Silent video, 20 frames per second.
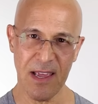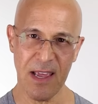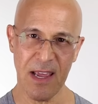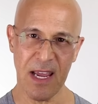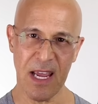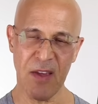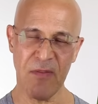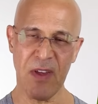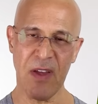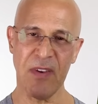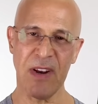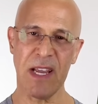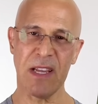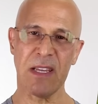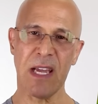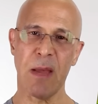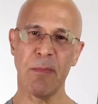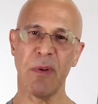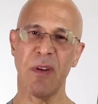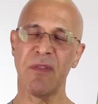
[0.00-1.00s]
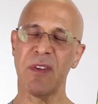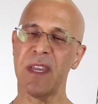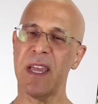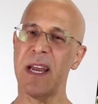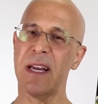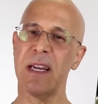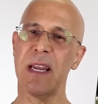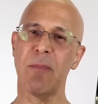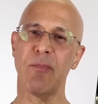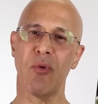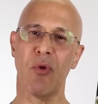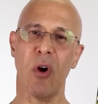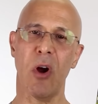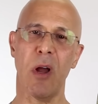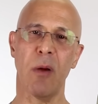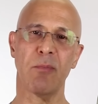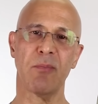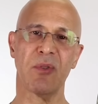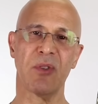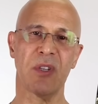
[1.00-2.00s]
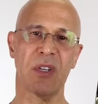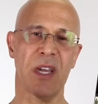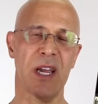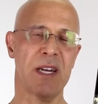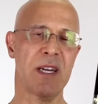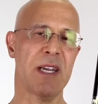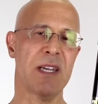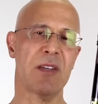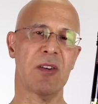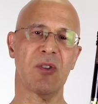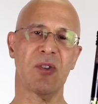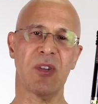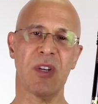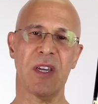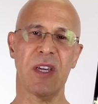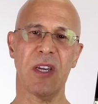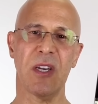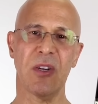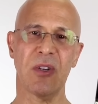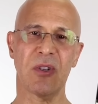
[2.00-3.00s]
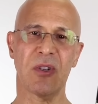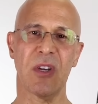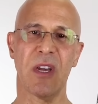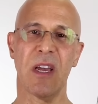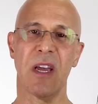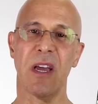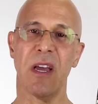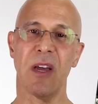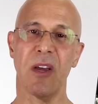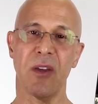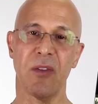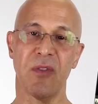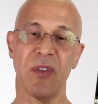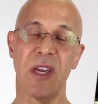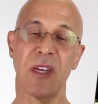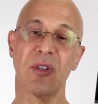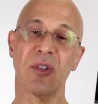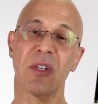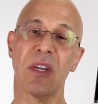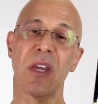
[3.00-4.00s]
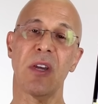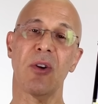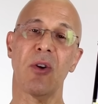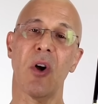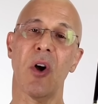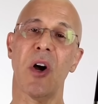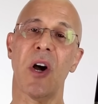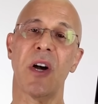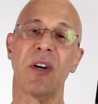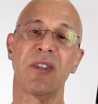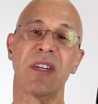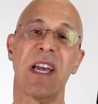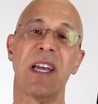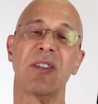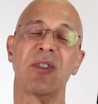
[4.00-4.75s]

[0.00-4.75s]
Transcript: If you have any type of kidney problems, kidney disease, this can cause a